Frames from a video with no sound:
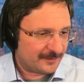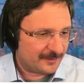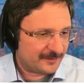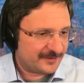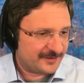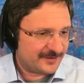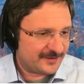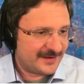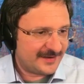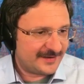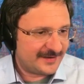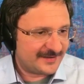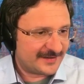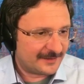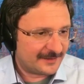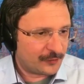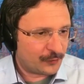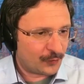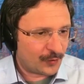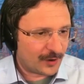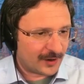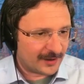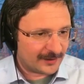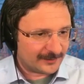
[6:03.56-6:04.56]

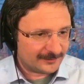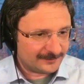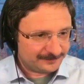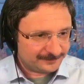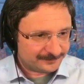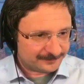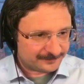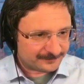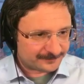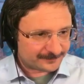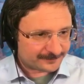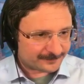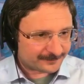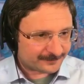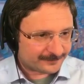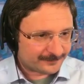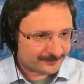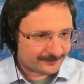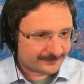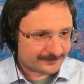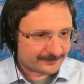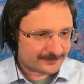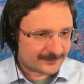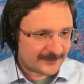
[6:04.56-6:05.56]
C71.
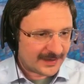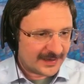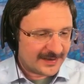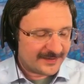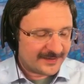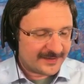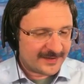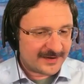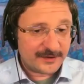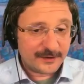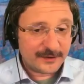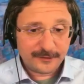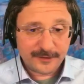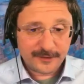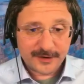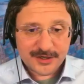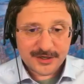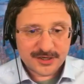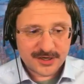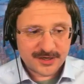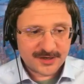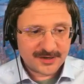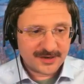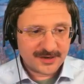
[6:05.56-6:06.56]
There's a
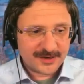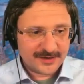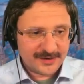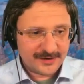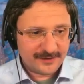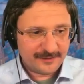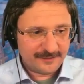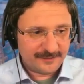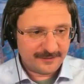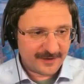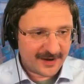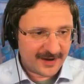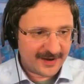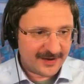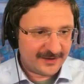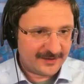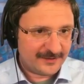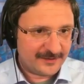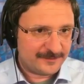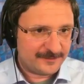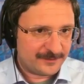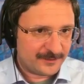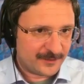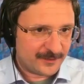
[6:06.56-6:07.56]
function
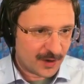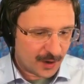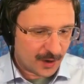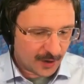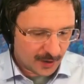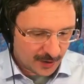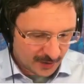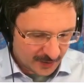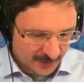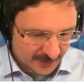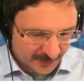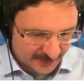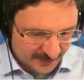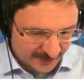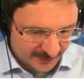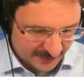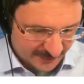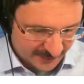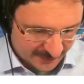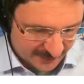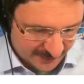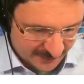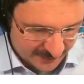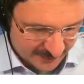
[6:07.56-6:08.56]
defined on
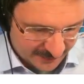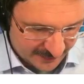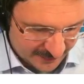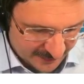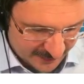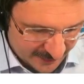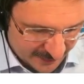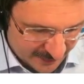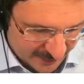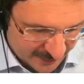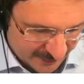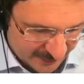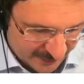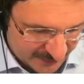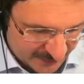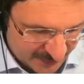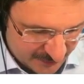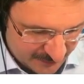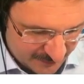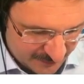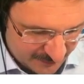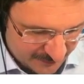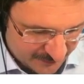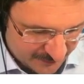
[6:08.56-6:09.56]

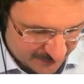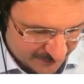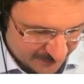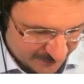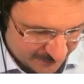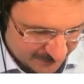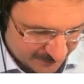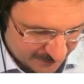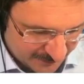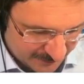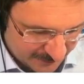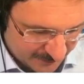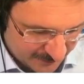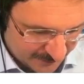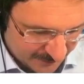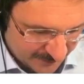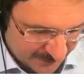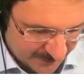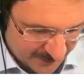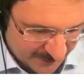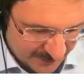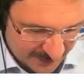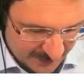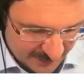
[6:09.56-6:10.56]
R2,
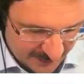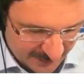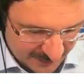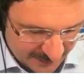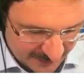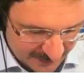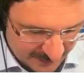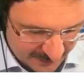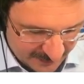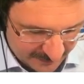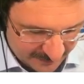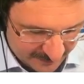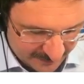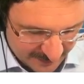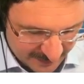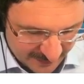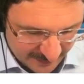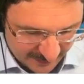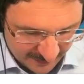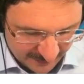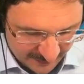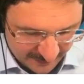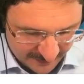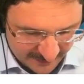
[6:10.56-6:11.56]
defined
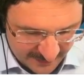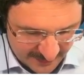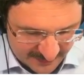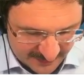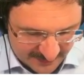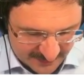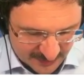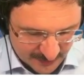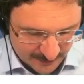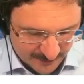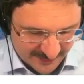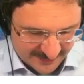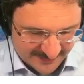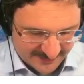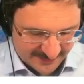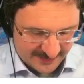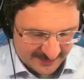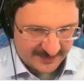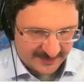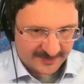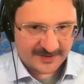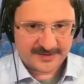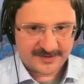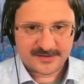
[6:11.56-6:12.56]
like this. So
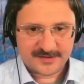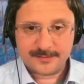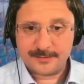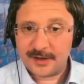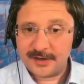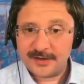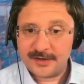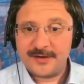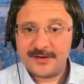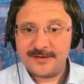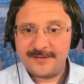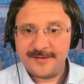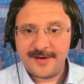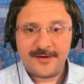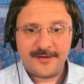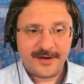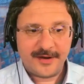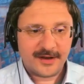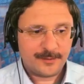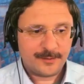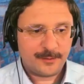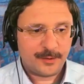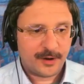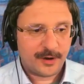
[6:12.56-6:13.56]
basically that's a
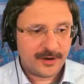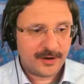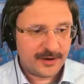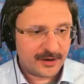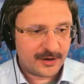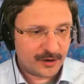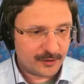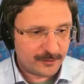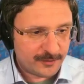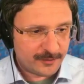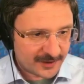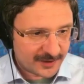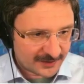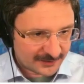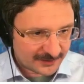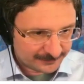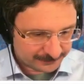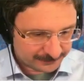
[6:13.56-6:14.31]
multivariate polynomial.